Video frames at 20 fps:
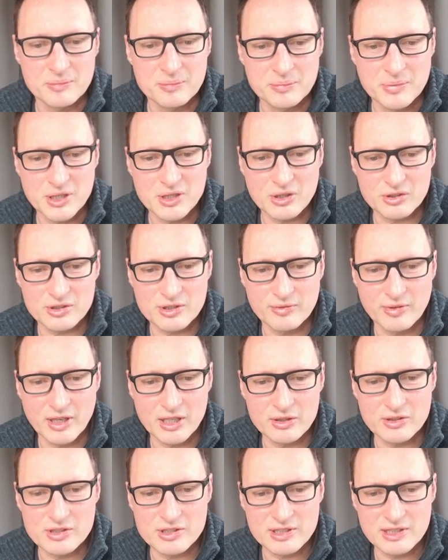Because the
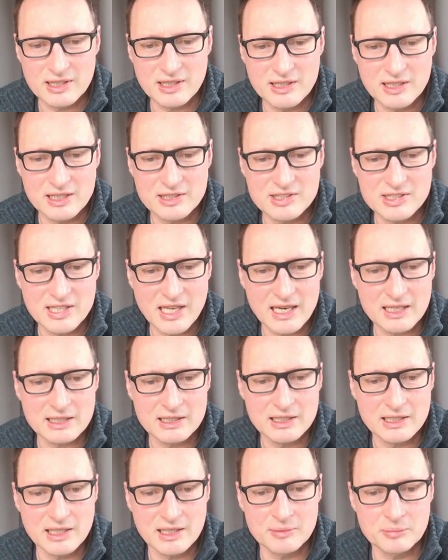value is
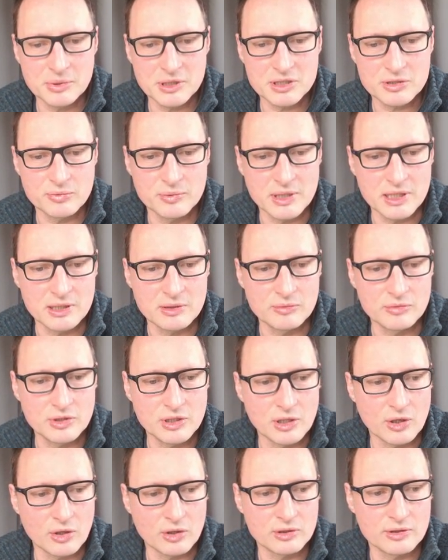exactly in between, we
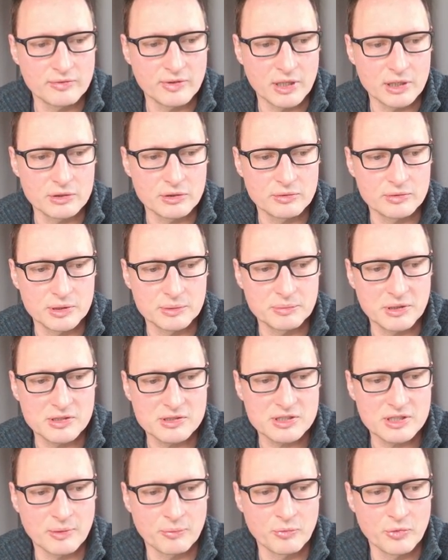know the value will be
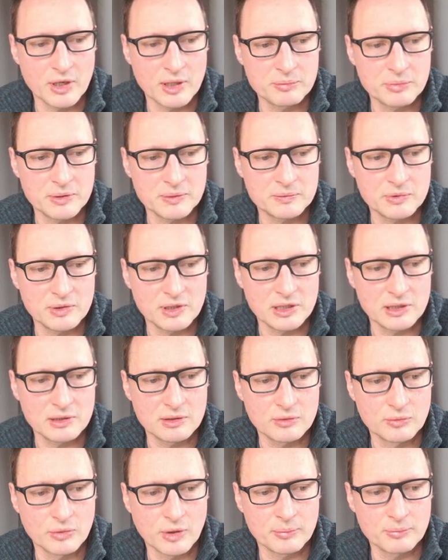somewhere
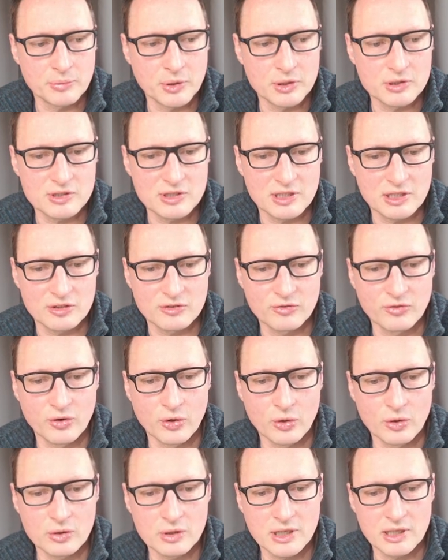between
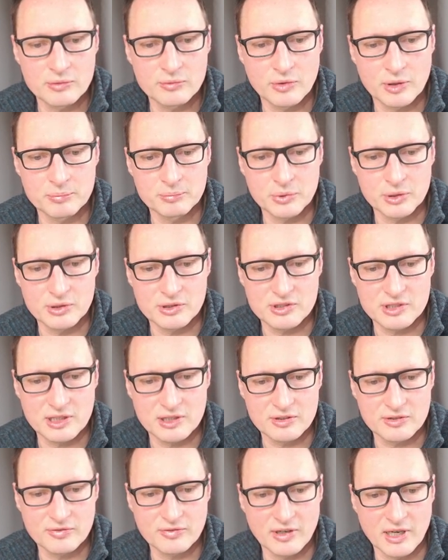1.64 and
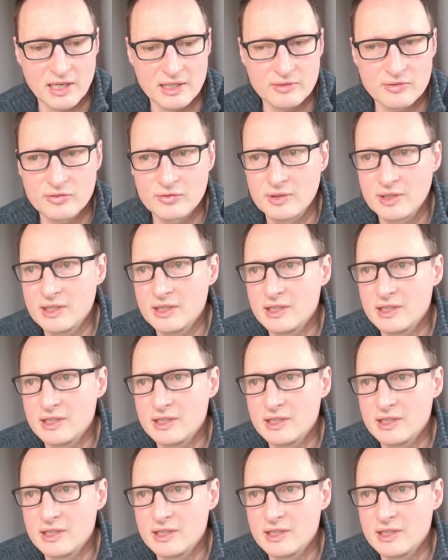1.65.